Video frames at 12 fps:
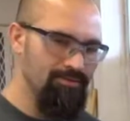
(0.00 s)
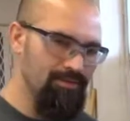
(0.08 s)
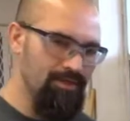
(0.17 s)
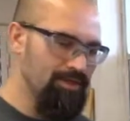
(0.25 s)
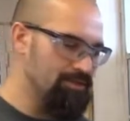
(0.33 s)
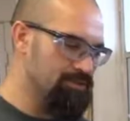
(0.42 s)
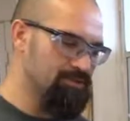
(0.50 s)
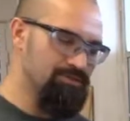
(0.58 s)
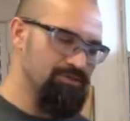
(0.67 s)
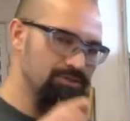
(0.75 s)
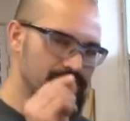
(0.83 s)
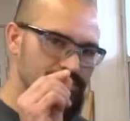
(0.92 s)
This,
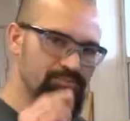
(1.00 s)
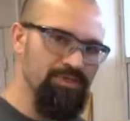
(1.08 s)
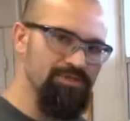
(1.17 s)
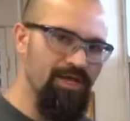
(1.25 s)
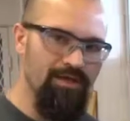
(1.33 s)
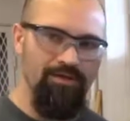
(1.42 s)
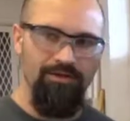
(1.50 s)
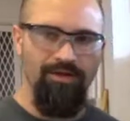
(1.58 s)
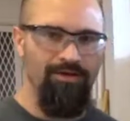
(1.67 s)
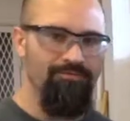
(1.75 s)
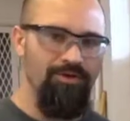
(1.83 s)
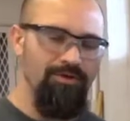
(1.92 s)
you should just be taking
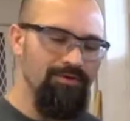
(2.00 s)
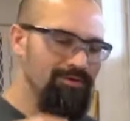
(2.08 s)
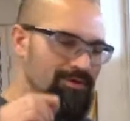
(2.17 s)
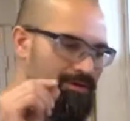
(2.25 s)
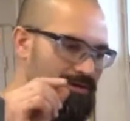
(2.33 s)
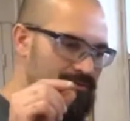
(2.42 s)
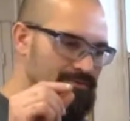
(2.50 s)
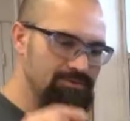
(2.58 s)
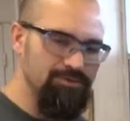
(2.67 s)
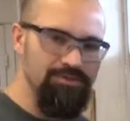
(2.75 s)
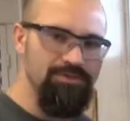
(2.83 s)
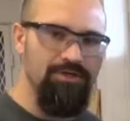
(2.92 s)
off,
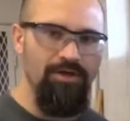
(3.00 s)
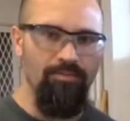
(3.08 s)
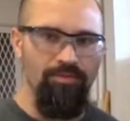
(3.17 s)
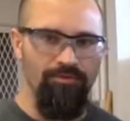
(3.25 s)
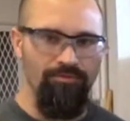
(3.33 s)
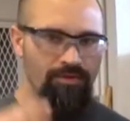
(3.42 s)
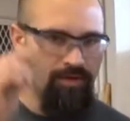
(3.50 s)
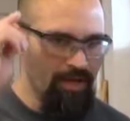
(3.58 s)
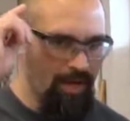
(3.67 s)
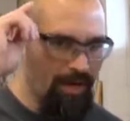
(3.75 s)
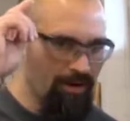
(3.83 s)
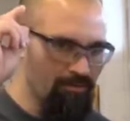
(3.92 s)
just a couple of
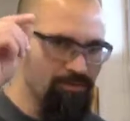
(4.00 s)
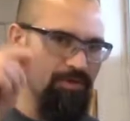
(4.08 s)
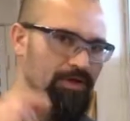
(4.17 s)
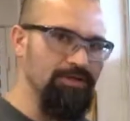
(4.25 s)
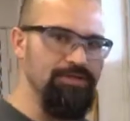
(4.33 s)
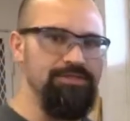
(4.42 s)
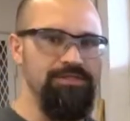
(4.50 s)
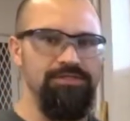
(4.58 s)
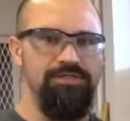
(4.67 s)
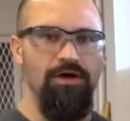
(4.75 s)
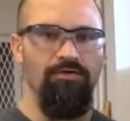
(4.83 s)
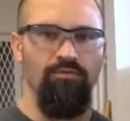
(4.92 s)
hair
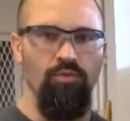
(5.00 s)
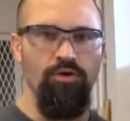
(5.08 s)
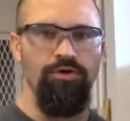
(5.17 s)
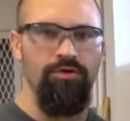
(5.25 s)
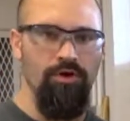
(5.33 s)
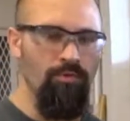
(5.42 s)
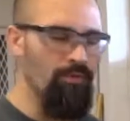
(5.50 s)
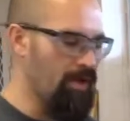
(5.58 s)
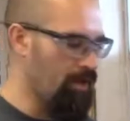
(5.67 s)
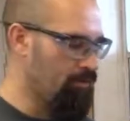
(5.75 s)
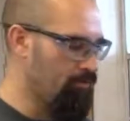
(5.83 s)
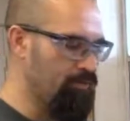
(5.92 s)
thicknesses of wood
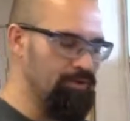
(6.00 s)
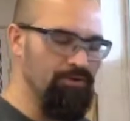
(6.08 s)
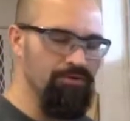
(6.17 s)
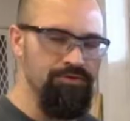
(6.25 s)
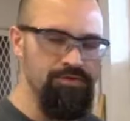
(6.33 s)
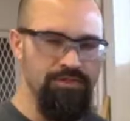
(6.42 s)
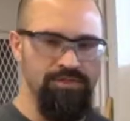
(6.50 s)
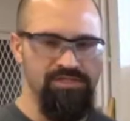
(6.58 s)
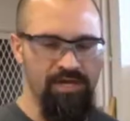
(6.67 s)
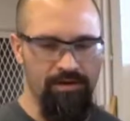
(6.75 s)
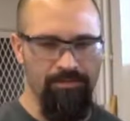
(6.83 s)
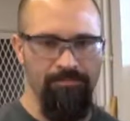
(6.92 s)
away when you're using the
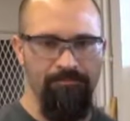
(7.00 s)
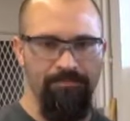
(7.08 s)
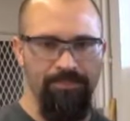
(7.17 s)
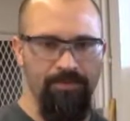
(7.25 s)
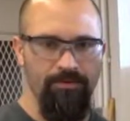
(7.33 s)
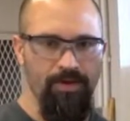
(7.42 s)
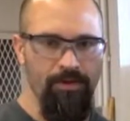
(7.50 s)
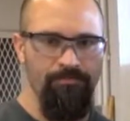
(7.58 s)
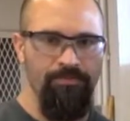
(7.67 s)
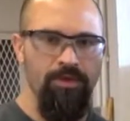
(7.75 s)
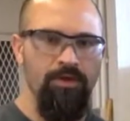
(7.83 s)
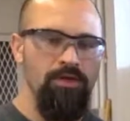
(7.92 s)
sander. Okay?
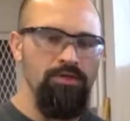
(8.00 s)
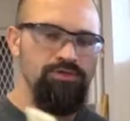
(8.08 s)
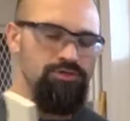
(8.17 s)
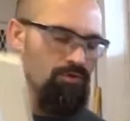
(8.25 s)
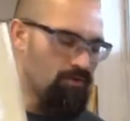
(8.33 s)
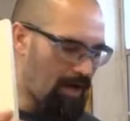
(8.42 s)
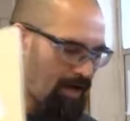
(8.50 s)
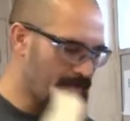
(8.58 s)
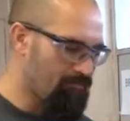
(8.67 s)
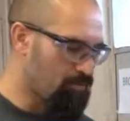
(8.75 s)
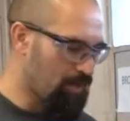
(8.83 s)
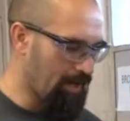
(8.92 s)
So, I
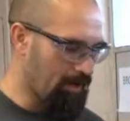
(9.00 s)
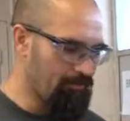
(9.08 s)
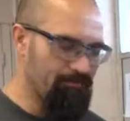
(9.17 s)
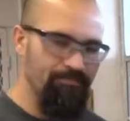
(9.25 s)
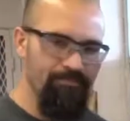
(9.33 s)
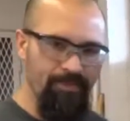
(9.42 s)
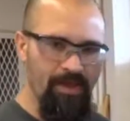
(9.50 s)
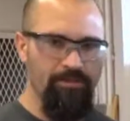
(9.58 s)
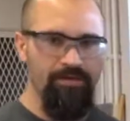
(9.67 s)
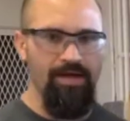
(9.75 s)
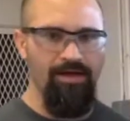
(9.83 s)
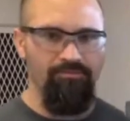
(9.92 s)
have a plan. Now
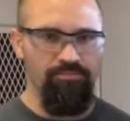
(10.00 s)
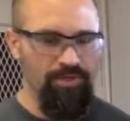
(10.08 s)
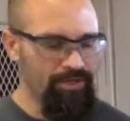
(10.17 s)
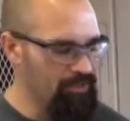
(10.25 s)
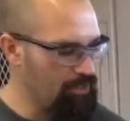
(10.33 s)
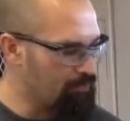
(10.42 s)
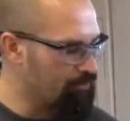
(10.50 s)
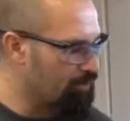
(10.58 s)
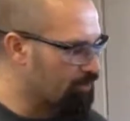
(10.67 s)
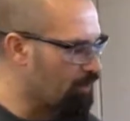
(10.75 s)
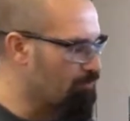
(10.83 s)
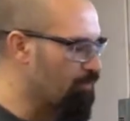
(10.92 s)
that I have a plan, I'm going
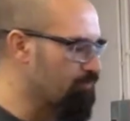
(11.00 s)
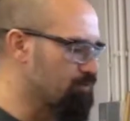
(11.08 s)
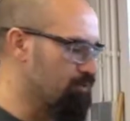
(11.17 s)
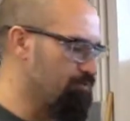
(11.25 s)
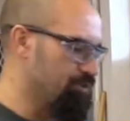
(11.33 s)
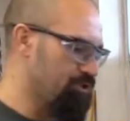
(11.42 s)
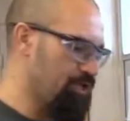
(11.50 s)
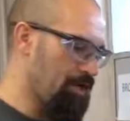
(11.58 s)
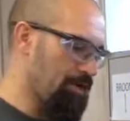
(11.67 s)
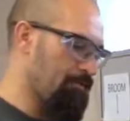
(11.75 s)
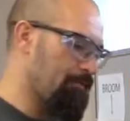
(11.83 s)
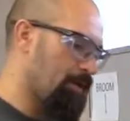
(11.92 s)
to come over to the machine.